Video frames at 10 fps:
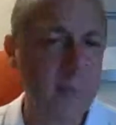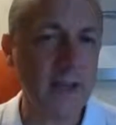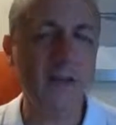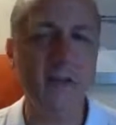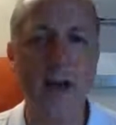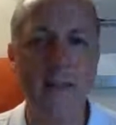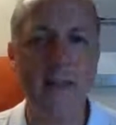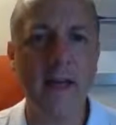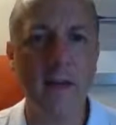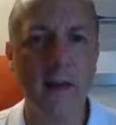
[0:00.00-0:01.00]
It's not
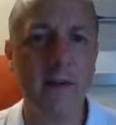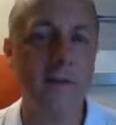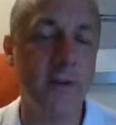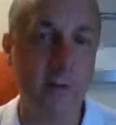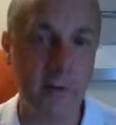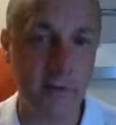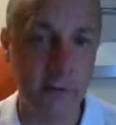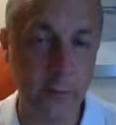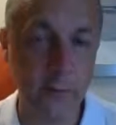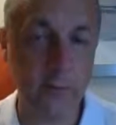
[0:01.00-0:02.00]
that hard if you use these
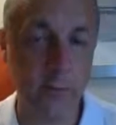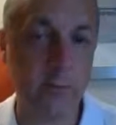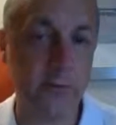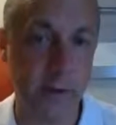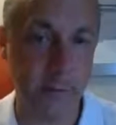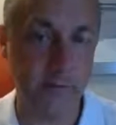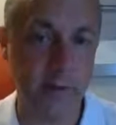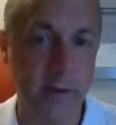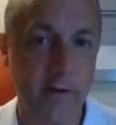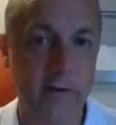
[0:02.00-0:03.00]
2 simple tips.
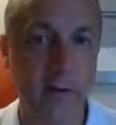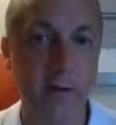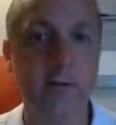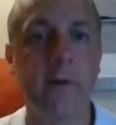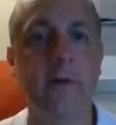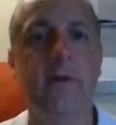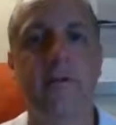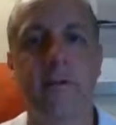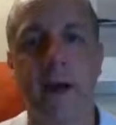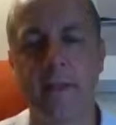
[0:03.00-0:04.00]
First,
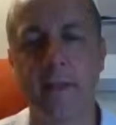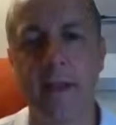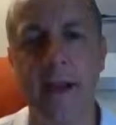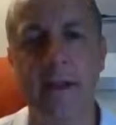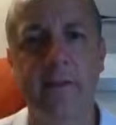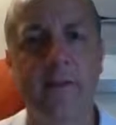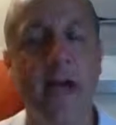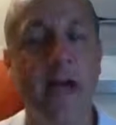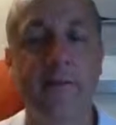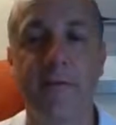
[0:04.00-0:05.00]
find the planets
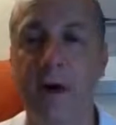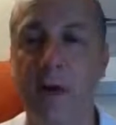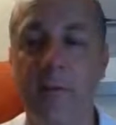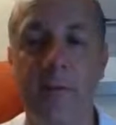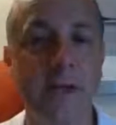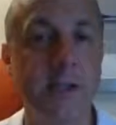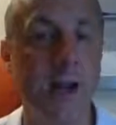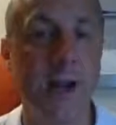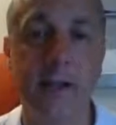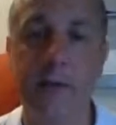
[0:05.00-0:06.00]
and follow them each
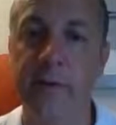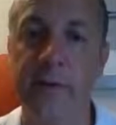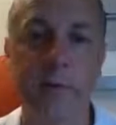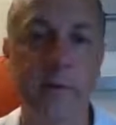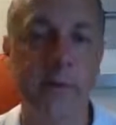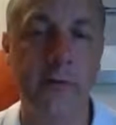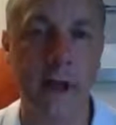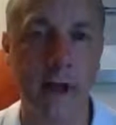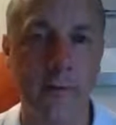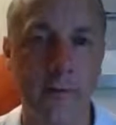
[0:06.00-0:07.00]
night. You'll never lose
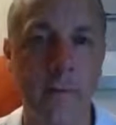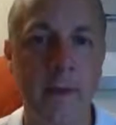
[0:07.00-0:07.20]
track of them.